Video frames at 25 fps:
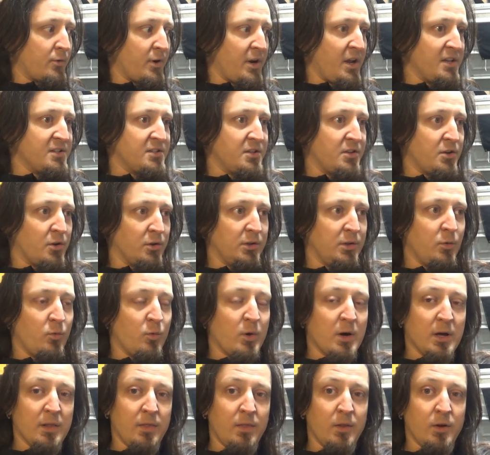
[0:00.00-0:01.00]
I raised it only
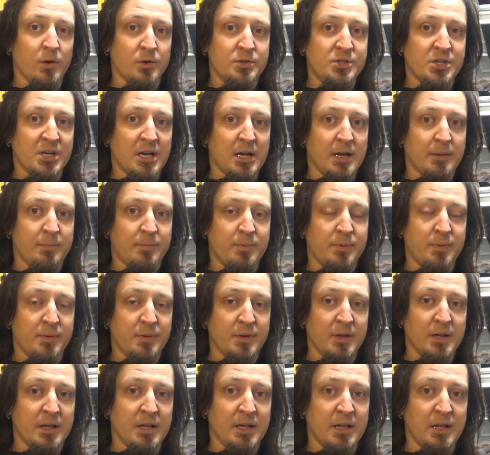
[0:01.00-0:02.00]
one notch up,
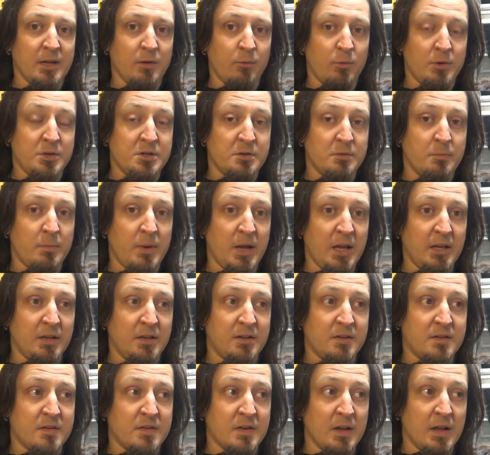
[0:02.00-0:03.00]
which
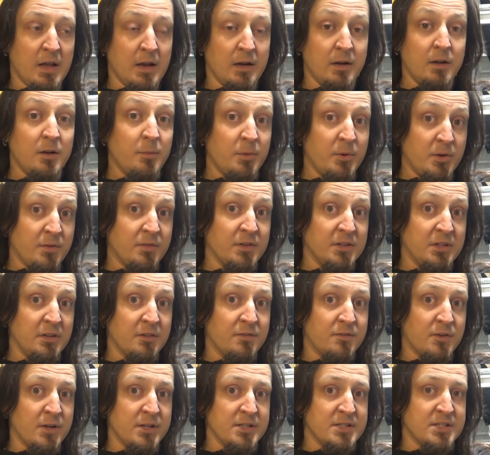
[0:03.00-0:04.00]
made a little bit of a
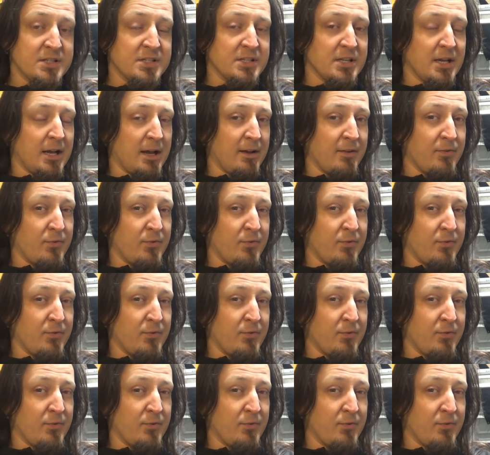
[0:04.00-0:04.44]
difference.